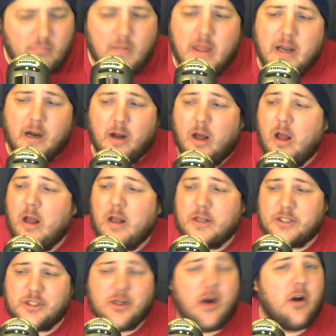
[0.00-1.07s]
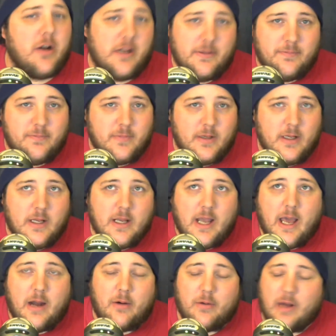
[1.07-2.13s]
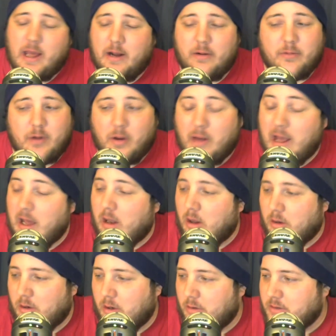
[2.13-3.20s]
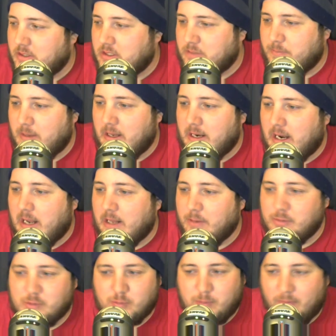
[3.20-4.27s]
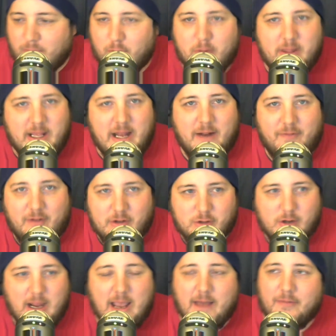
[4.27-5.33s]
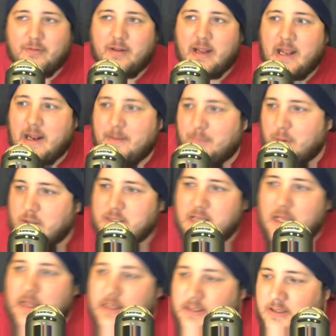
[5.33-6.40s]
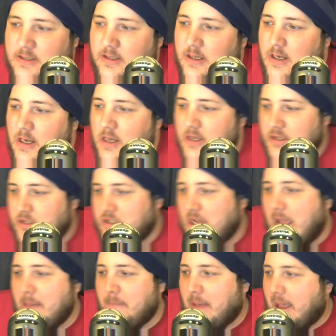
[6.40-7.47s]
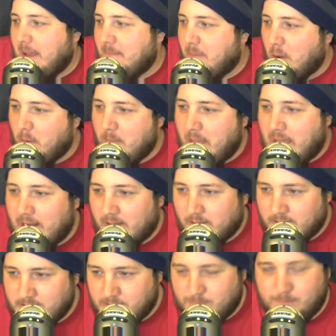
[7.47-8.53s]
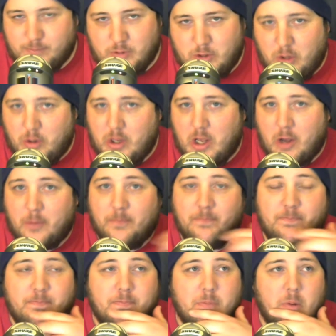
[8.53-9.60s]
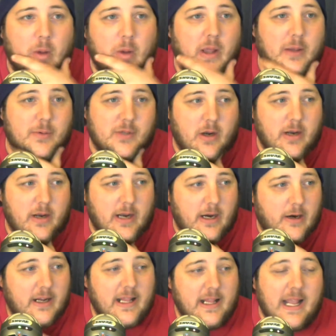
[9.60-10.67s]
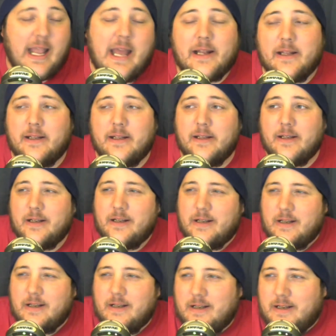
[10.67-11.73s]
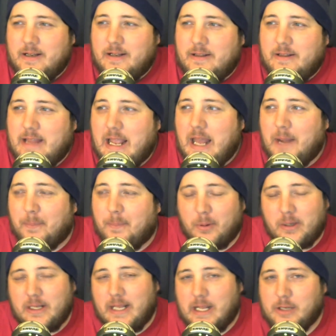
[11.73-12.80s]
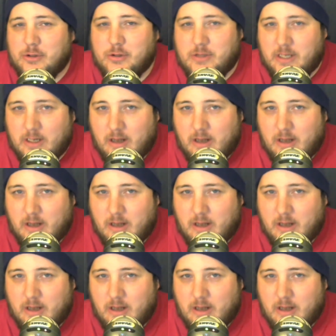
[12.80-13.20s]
And it all started, I don't know how long ago this has been. It was before the NFL draft, and Brooks Ellis stopped by Bo Mattingly's studio while he was on air, and they had a pretty interesting